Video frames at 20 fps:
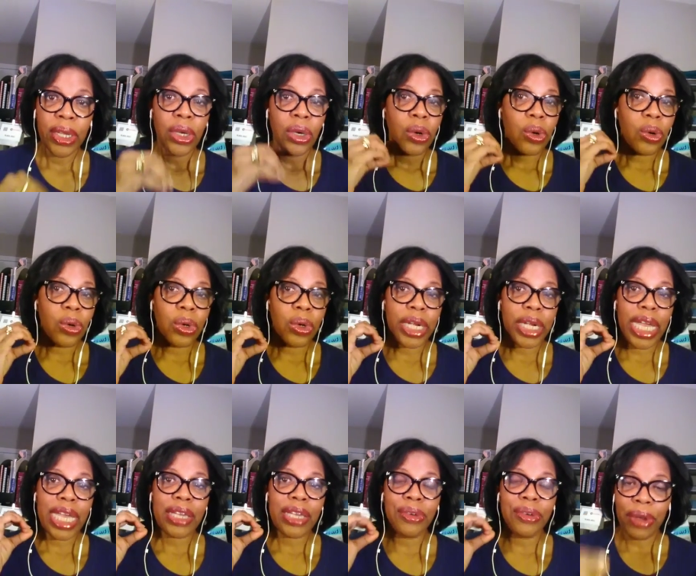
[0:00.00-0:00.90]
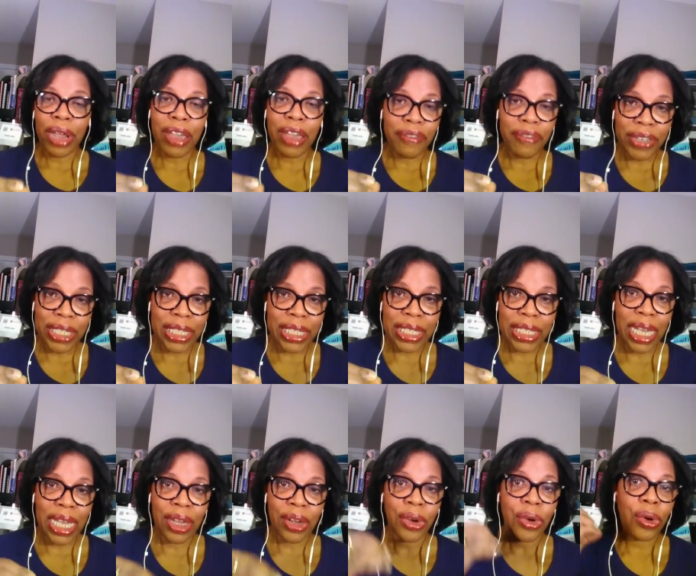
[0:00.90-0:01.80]
or a graphic
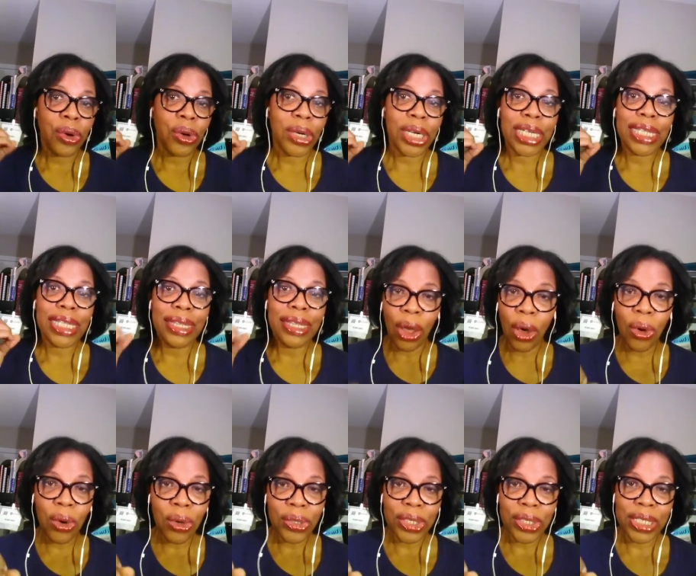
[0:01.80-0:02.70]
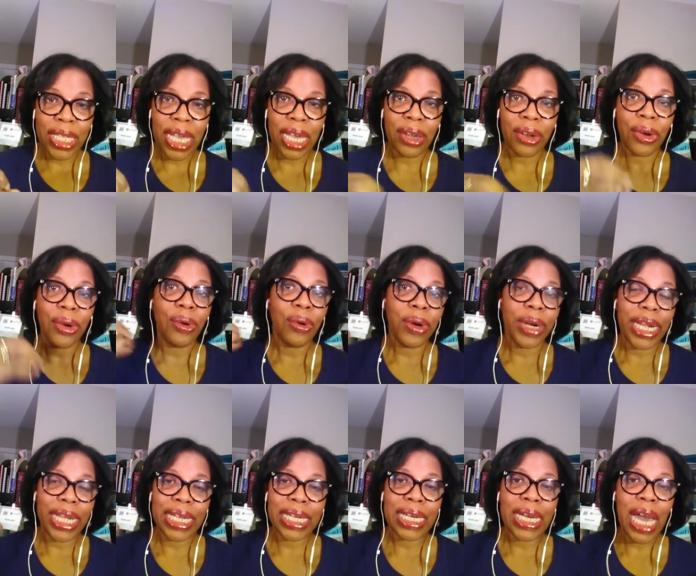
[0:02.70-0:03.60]
designer or a logo designer or
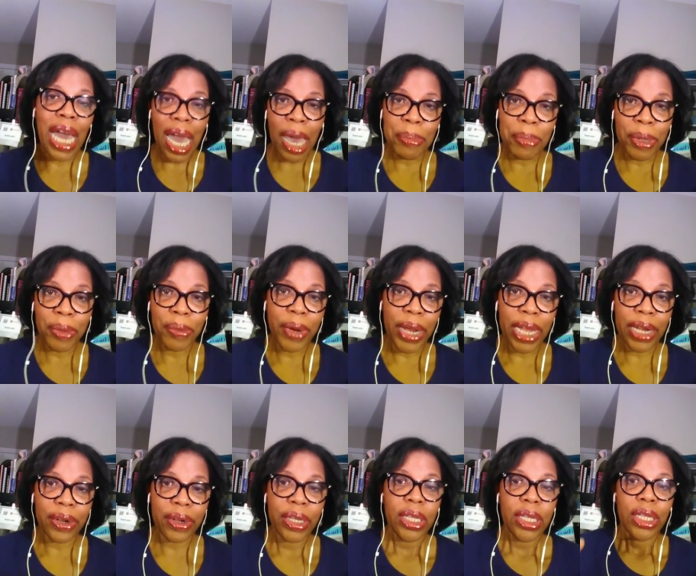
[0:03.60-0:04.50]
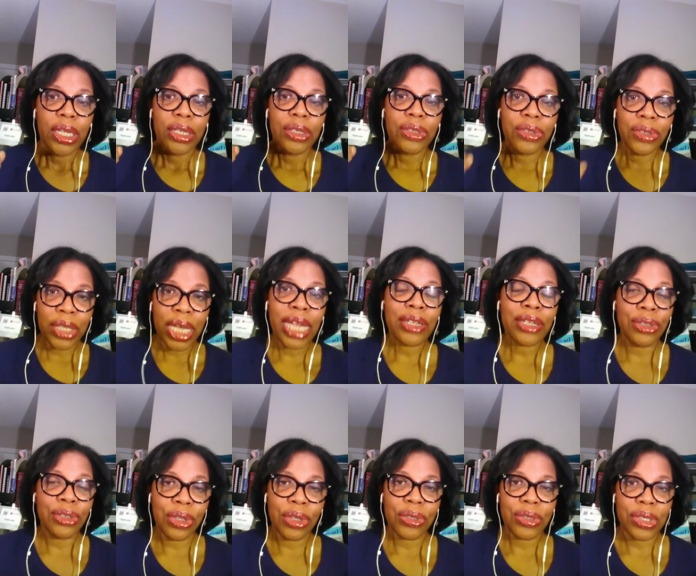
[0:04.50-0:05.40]
a copywriter, do not
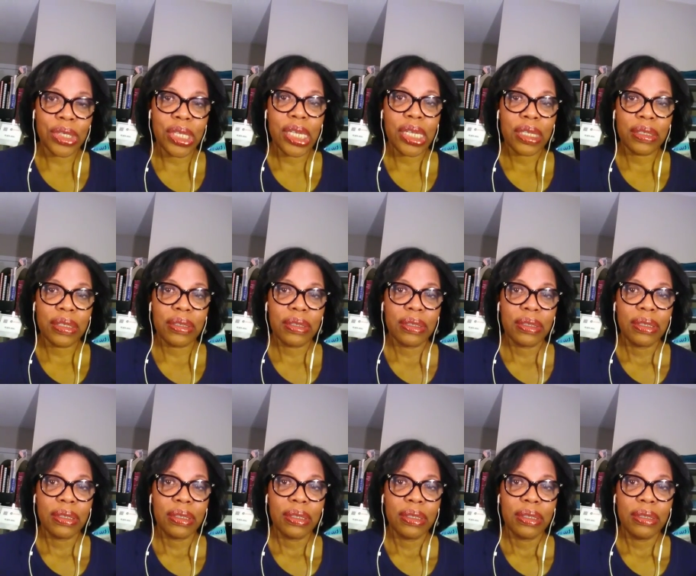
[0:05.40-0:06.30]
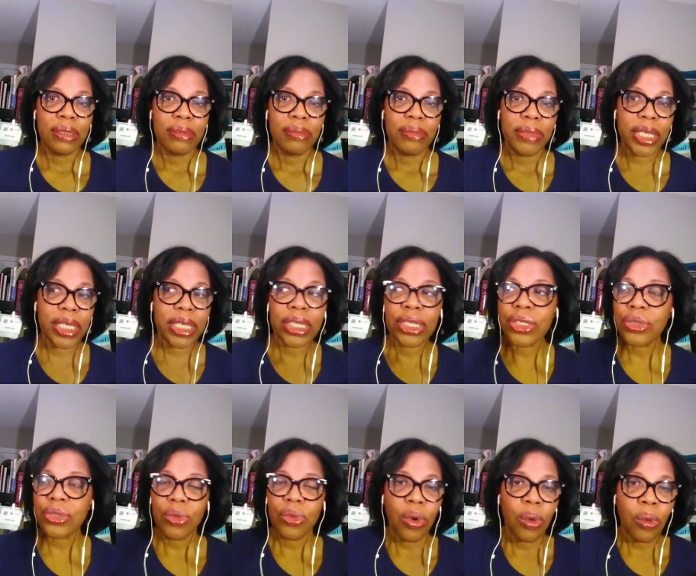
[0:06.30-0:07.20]
do those things.
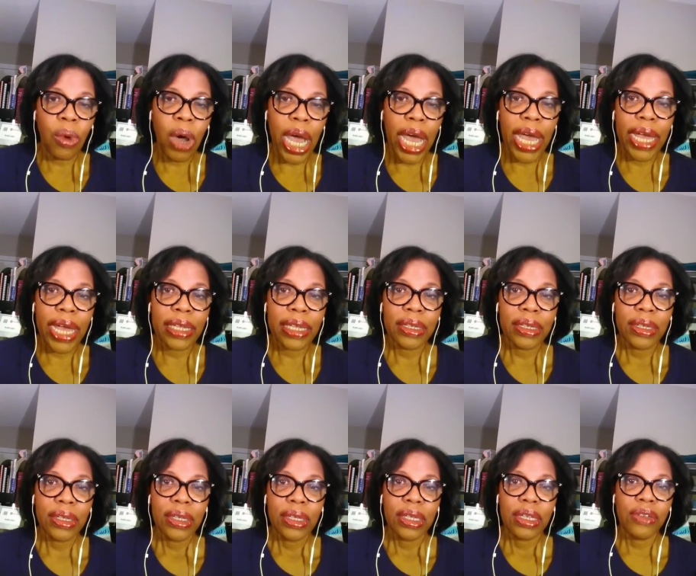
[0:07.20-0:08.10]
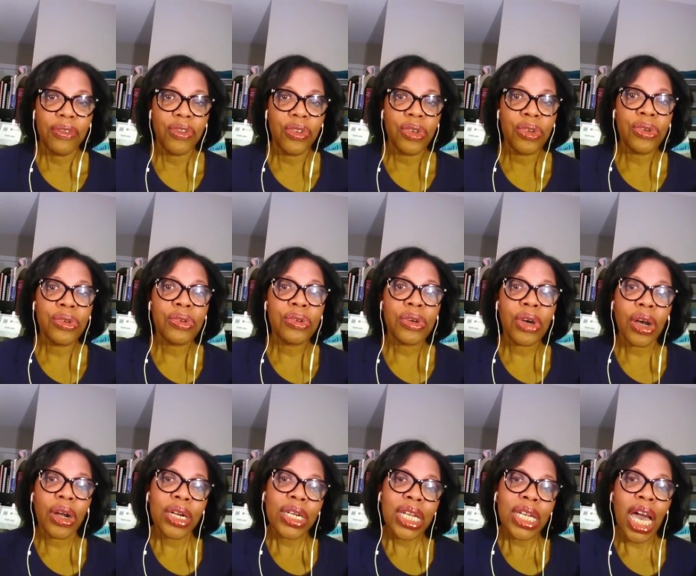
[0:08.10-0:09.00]
Because why? If you
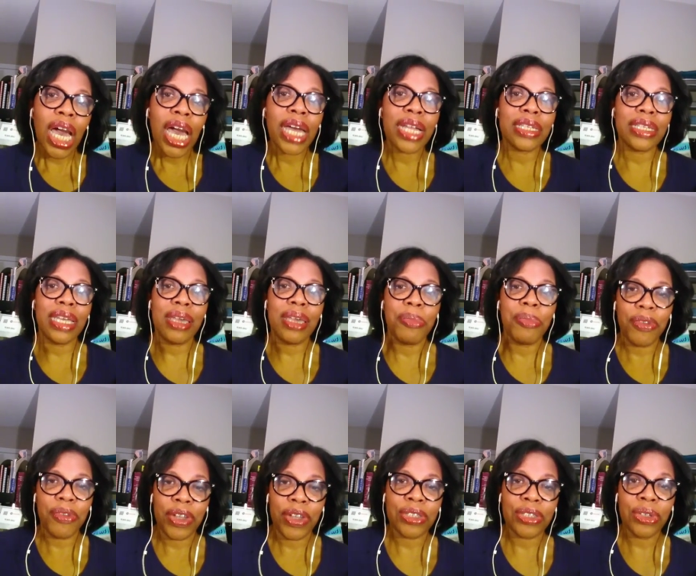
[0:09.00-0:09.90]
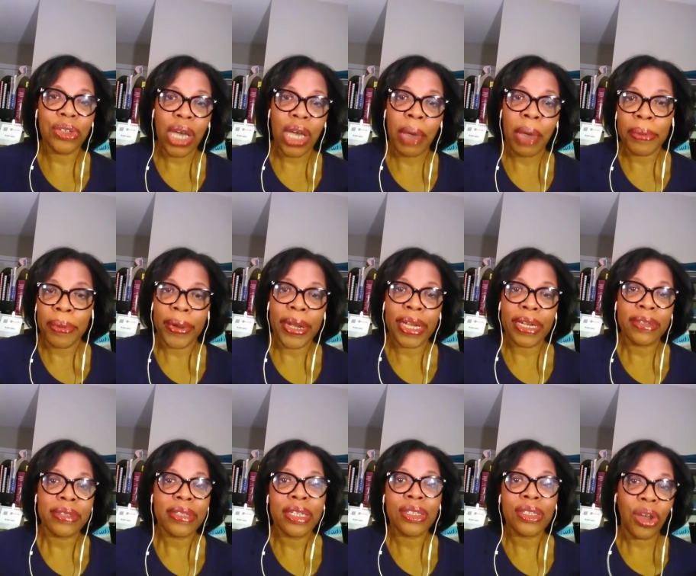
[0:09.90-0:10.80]
are not a professional
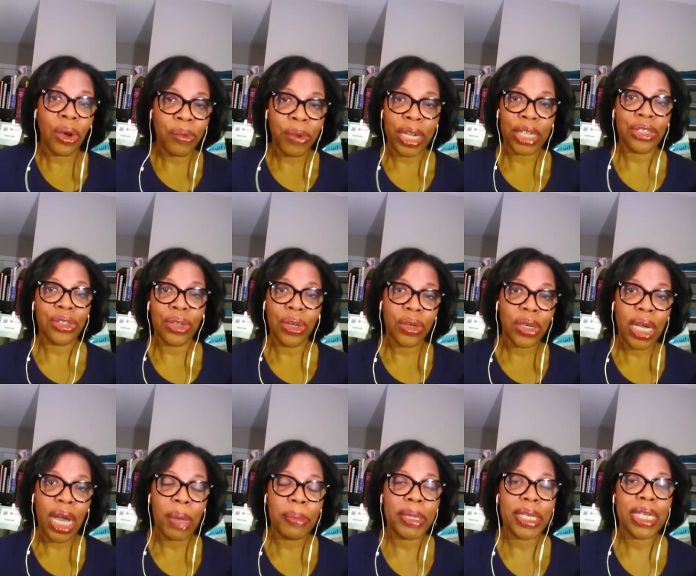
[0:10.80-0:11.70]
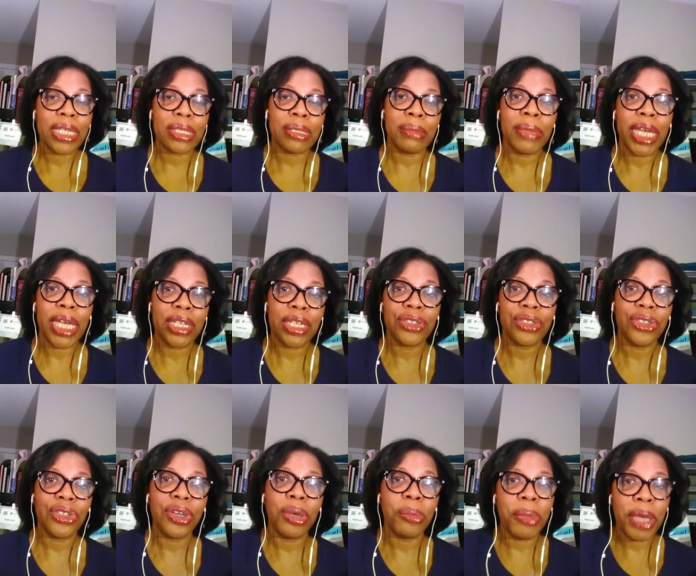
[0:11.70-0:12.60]
copywriter, then don't write your own copy. Get somebody else
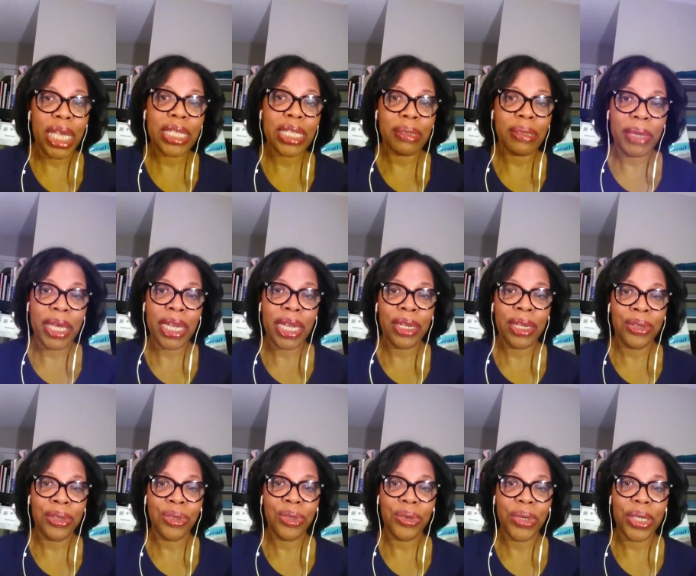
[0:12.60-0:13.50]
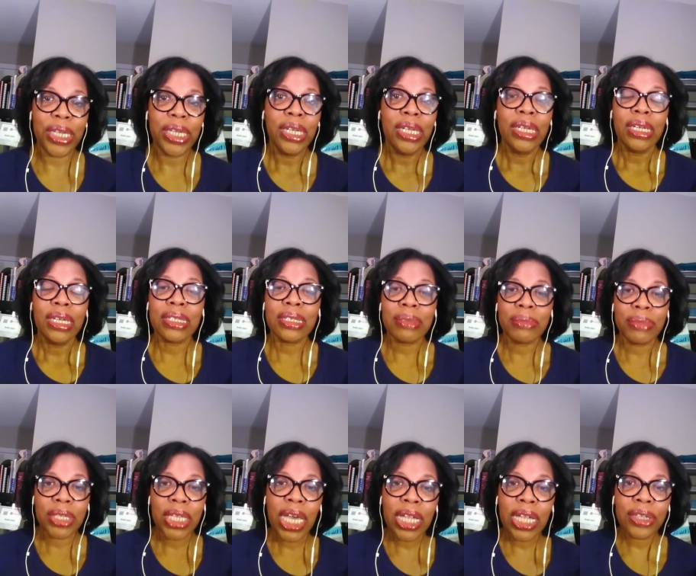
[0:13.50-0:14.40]
to do it. Pay somebody to do it. Because I'm
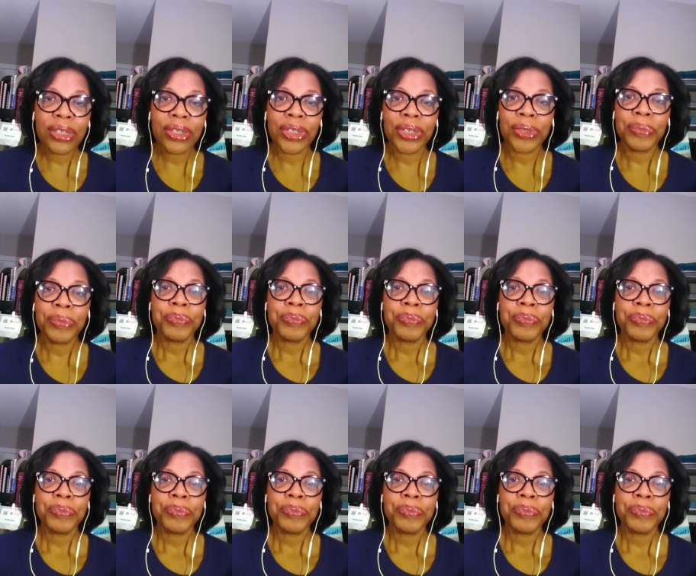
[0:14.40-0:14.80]
telling you,